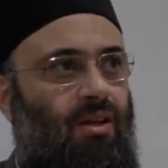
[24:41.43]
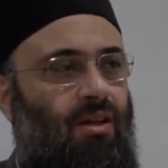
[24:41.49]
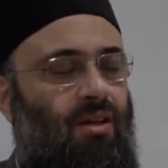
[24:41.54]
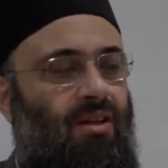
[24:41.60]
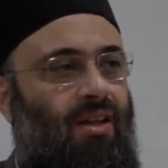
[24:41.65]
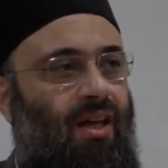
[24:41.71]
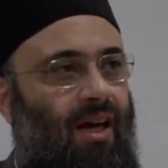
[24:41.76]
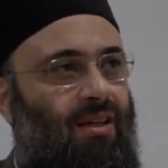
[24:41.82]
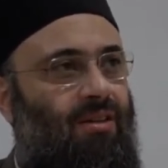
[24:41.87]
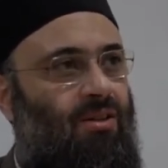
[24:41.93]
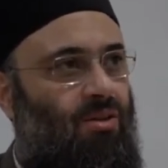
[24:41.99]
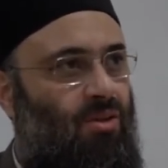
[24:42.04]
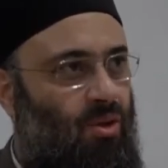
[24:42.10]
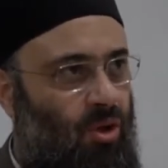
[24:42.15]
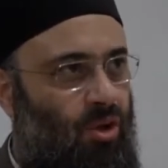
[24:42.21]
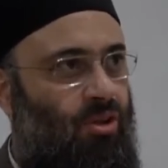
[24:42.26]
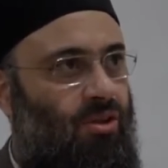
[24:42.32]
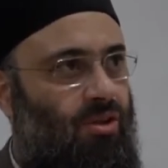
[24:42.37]
that
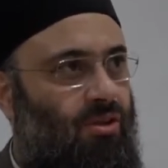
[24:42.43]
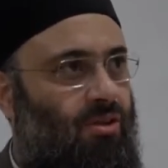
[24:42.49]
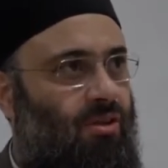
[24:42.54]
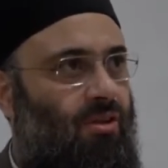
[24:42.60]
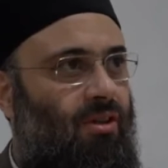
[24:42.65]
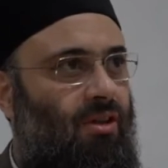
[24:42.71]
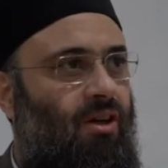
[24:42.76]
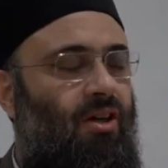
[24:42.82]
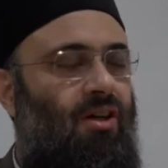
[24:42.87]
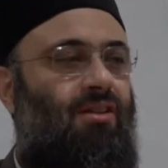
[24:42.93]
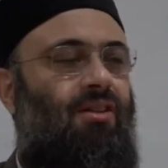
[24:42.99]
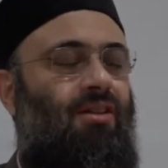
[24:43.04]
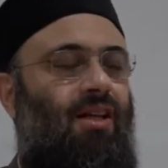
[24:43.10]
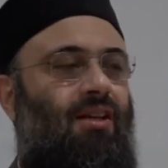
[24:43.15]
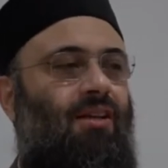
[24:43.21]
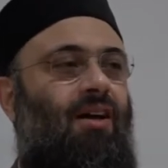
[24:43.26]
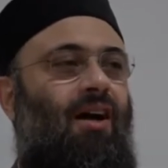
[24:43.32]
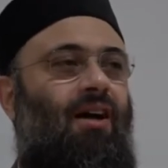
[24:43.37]
could hurt
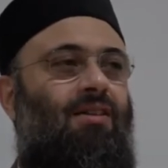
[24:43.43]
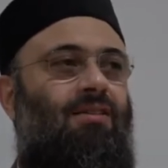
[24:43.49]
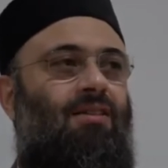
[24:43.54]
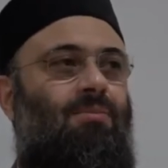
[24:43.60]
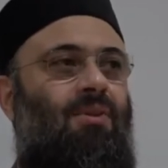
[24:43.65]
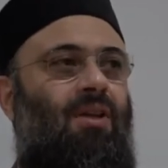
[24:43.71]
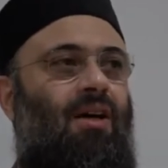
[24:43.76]
that concept,